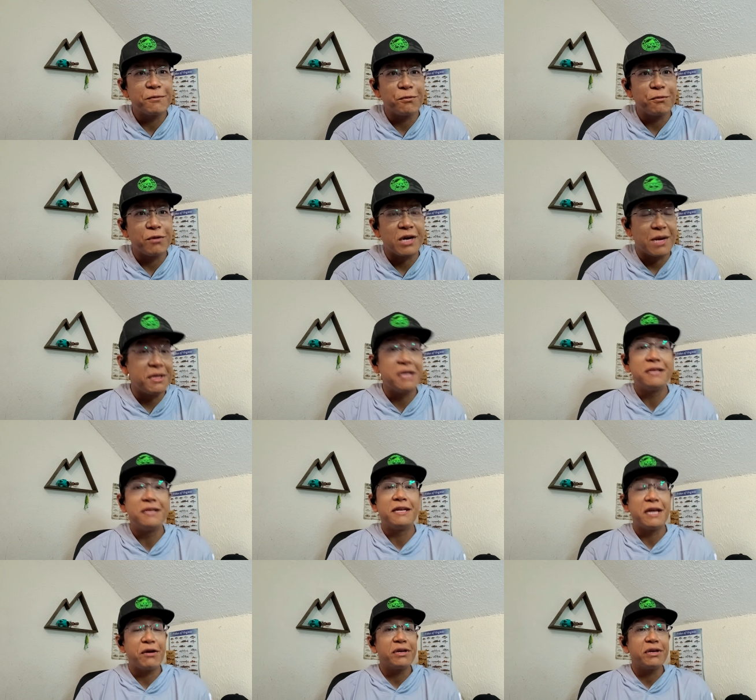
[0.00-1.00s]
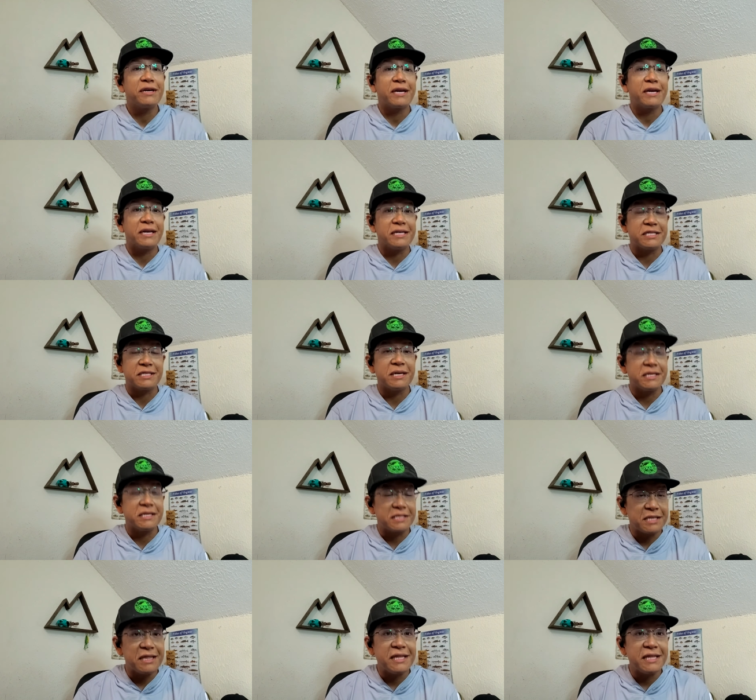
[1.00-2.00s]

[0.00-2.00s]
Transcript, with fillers: when I'm in an area and it, it's